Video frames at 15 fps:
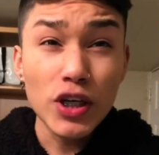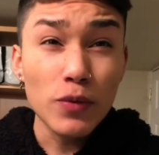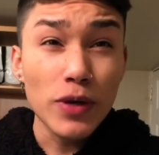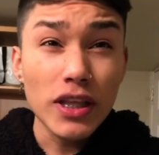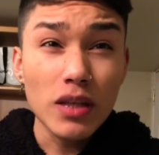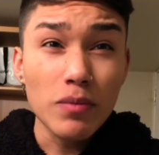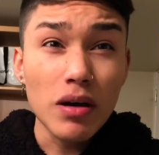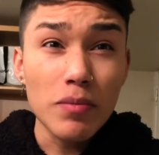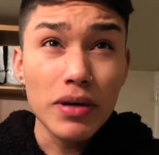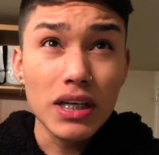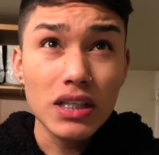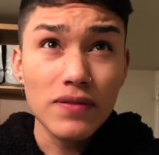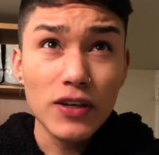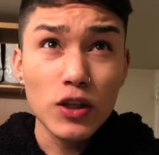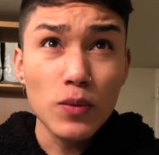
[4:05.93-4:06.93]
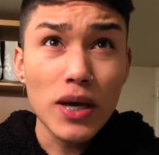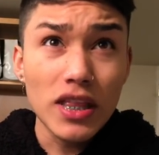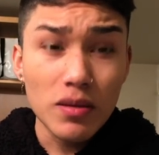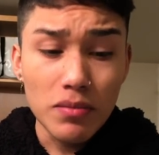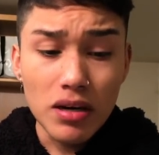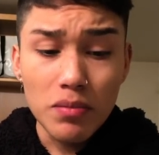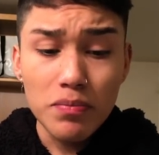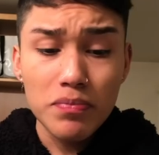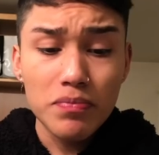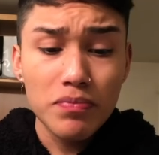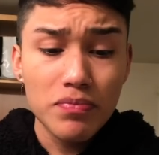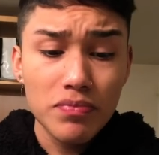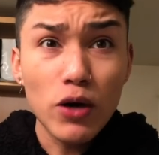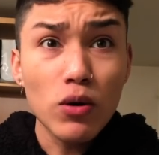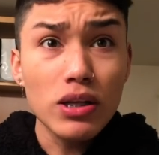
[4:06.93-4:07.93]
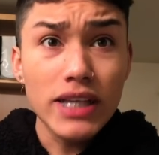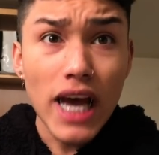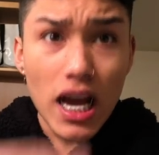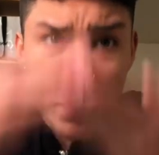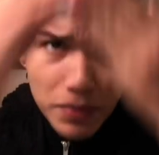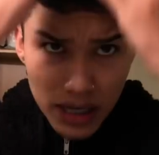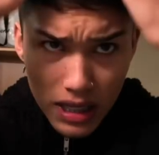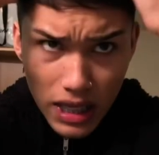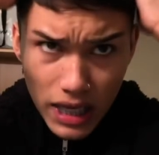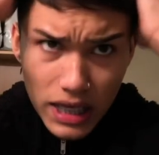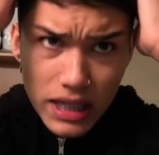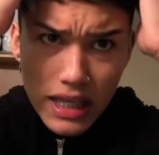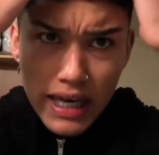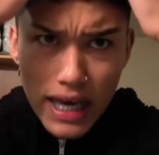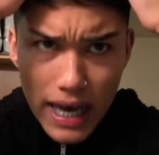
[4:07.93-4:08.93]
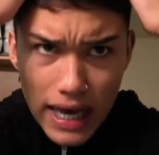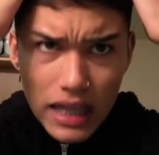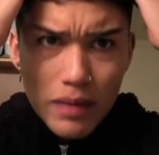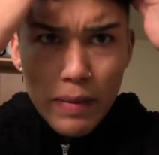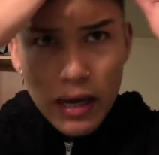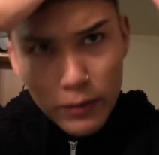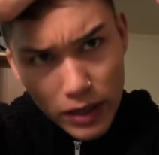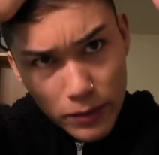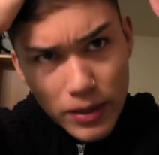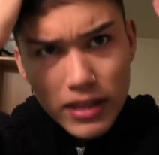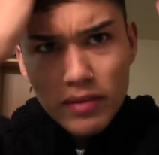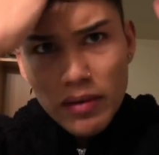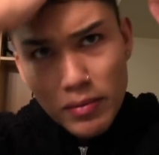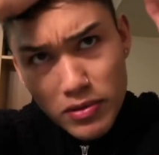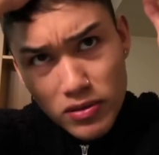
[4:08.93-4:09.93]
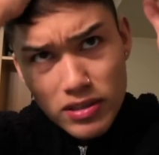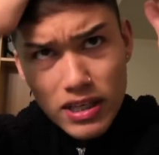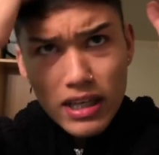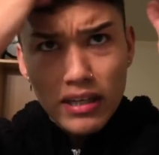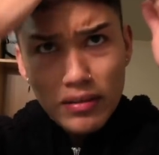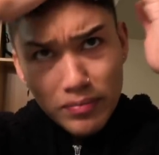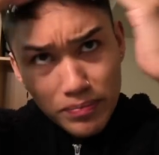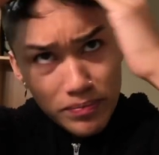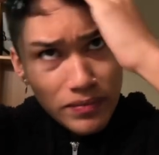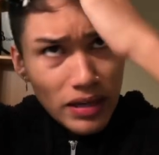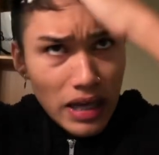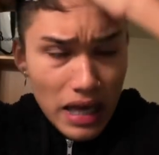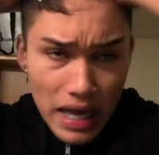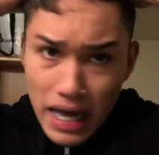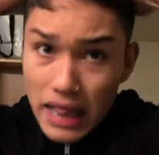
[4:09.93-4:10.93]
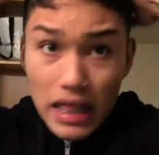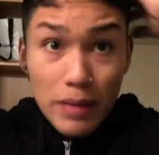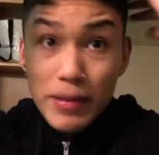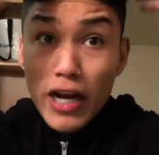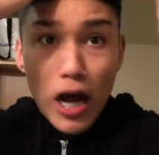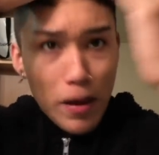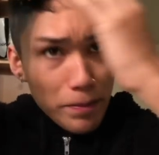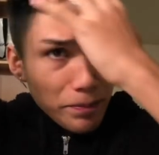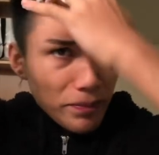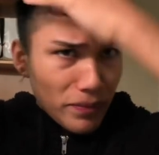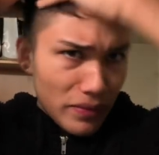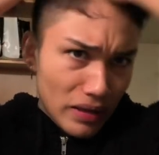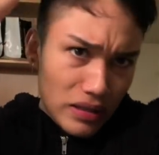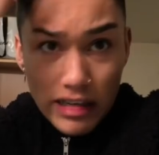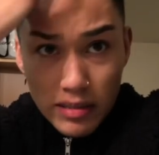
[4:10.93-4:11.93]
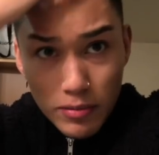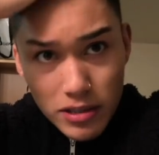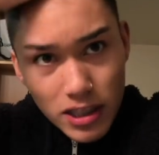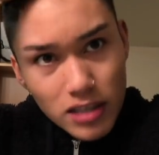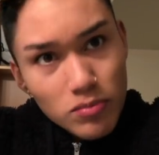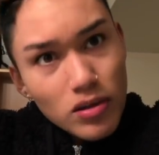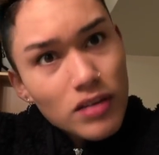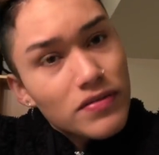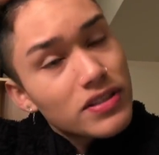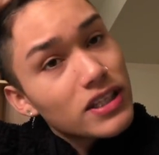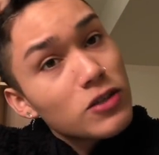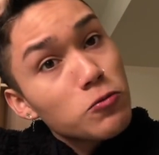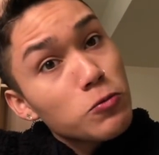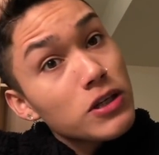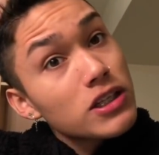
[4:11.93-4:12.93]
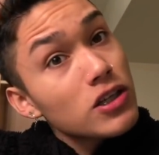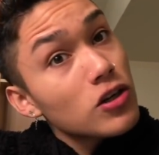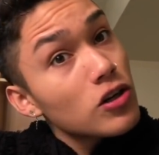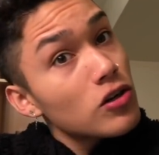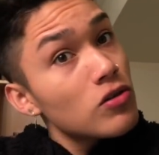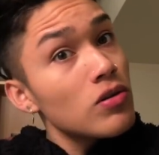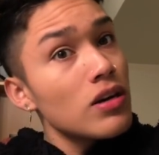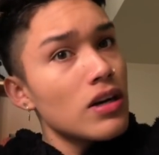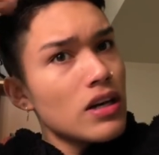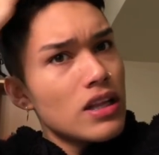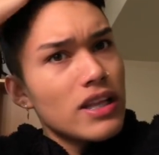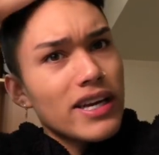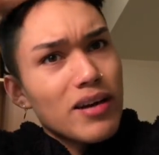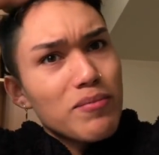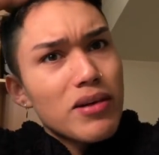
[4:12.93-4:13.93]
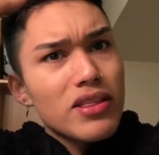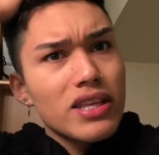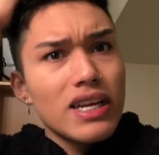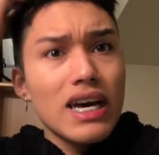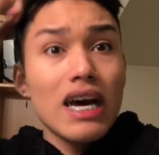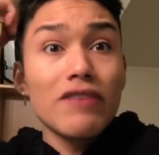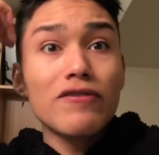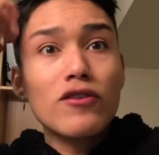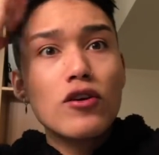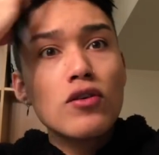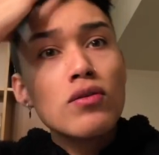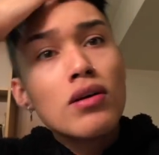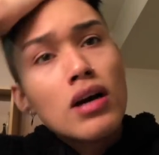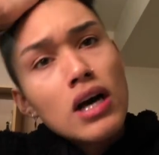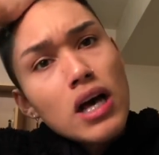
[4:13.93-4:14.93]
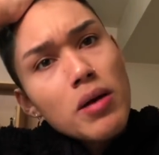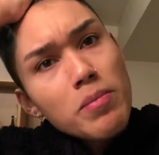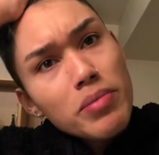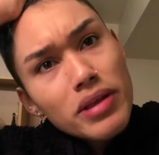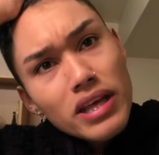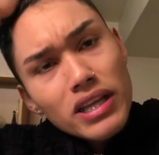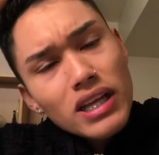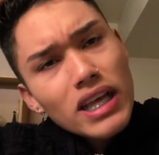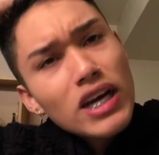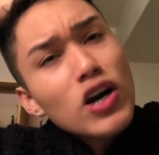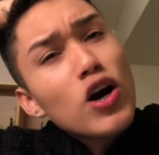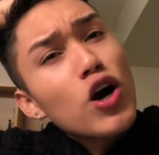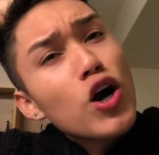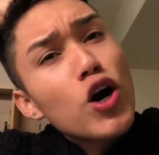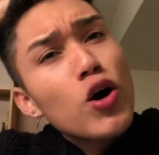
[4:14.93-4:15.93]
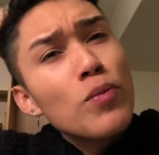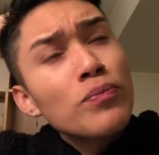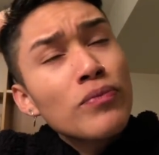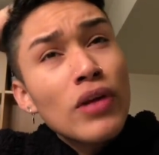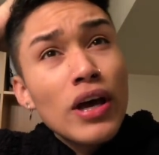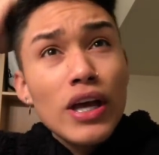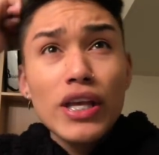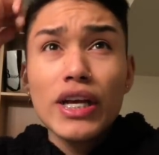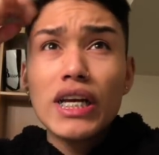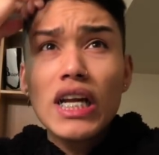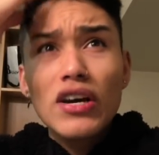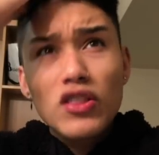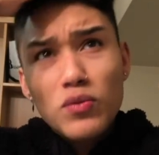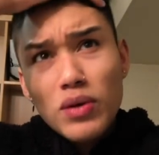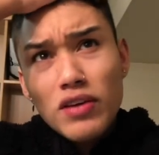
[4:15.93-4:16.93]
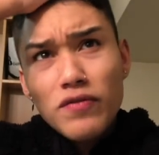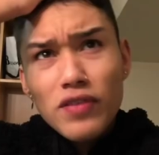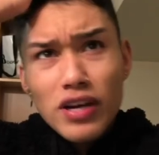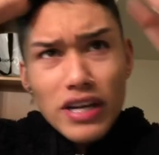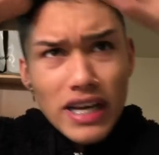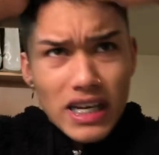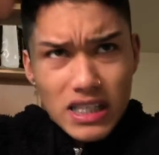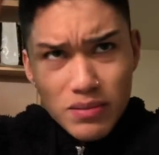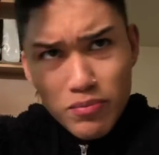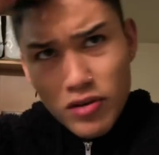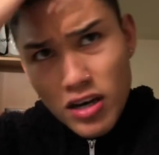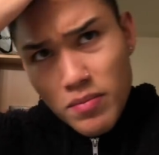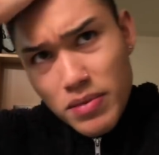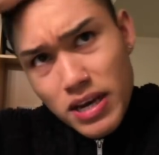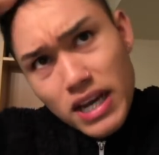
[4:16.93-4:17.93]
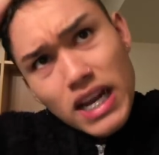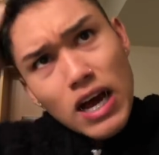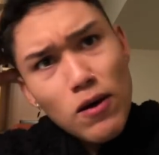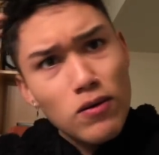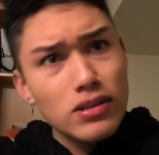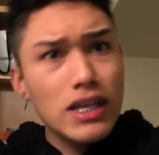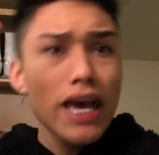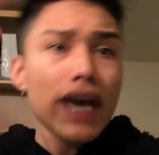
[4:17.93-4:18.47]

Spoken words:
trying to wake them up, because if I do wake them up, they won't attack me. Like, they get hella mad when I wake them up, so it's like, let me not. I was supposed to get them off 6 weeks ago, like a month and a half ago, but then they're like, oh, you're gonna have to wait for your next appointment. And I was